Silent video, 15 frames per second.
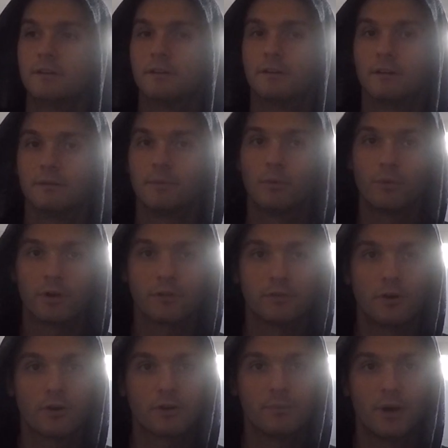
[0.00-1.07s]
I want to
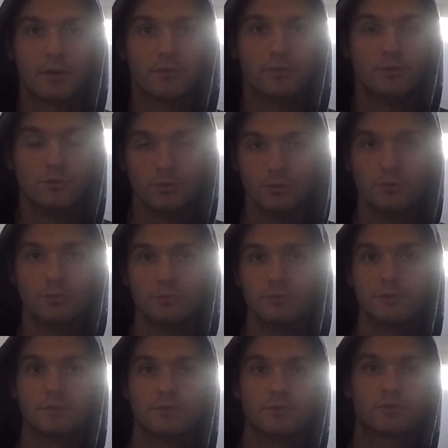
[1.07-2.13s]
talk about the new
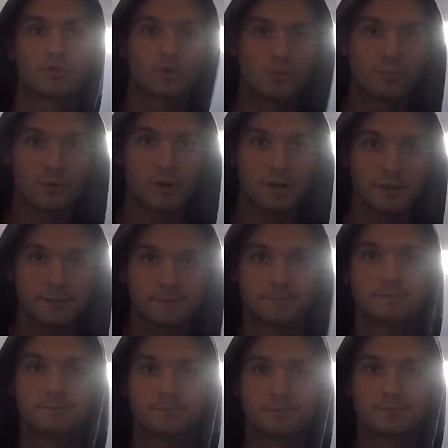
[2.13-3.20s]
Supra
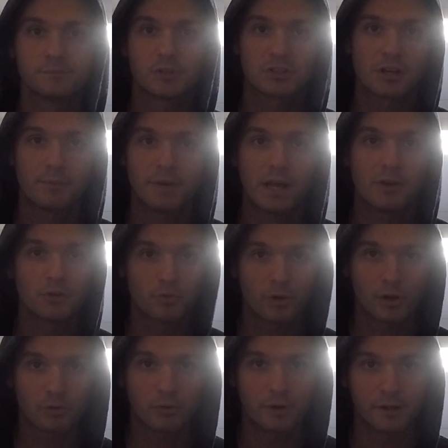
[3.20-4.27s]
that's coming out in
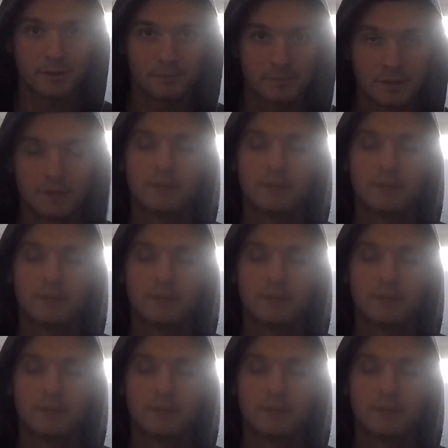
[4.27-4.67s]
2020,